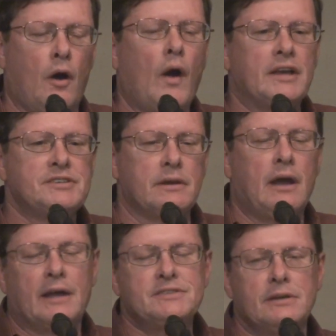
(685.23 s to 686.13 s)
Oh, I see,
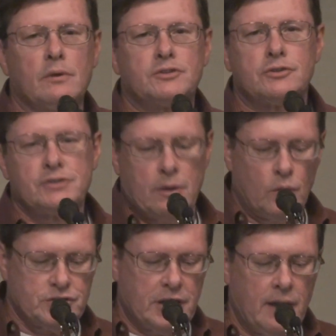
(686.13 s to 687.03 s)
I see yeah. what you're saying.
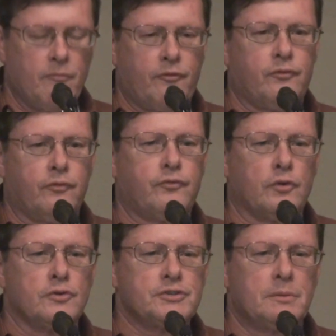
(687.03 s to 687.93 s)
Which came
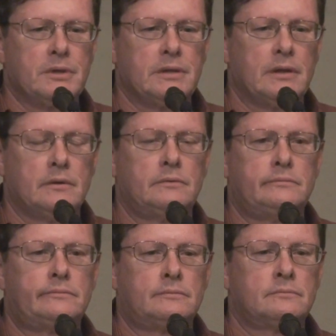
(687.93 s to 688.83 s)
first? I mean, why, uh,
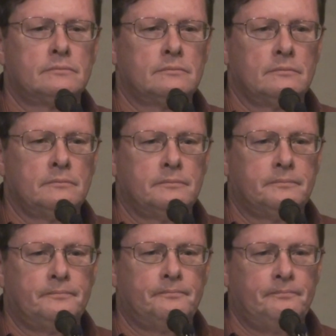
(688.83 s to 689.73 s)
why, did, why, why
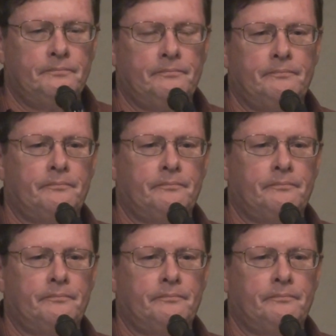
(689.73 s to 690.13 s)
did Joseph have